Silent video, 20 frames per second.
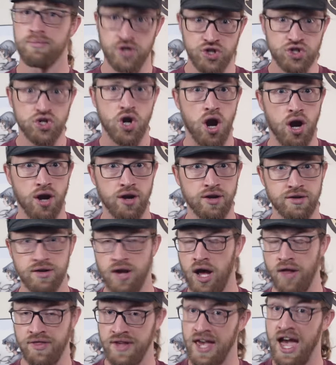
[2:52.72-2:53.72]
the shard,
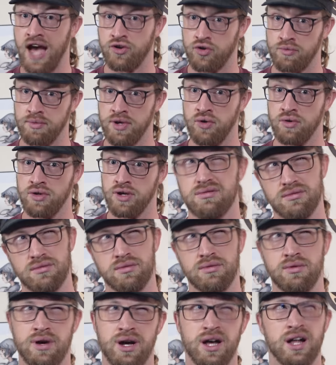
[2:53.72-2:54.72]
not the attribute.
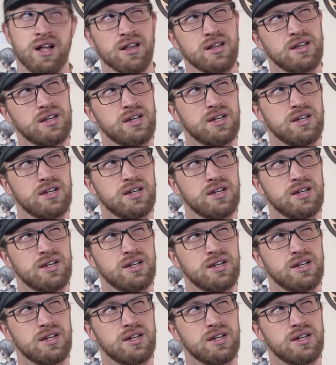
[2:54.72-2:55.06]
Well,